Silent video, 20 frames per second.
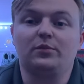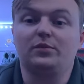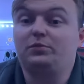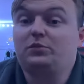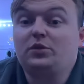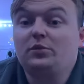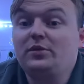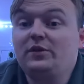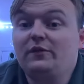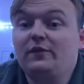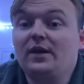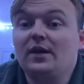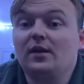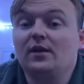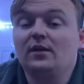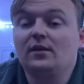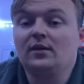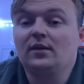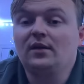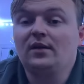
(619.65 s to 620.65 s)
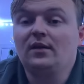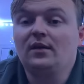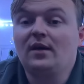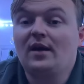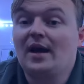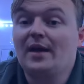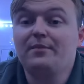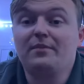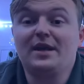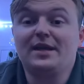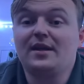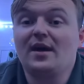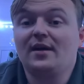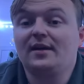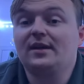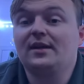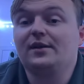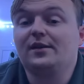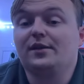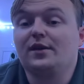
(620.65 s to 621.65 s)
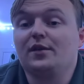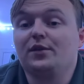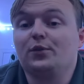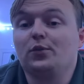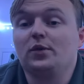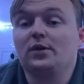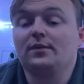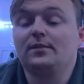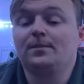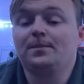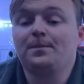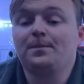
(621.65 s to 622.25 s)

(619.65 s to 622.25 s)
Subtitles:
To be fair, I may not get another one.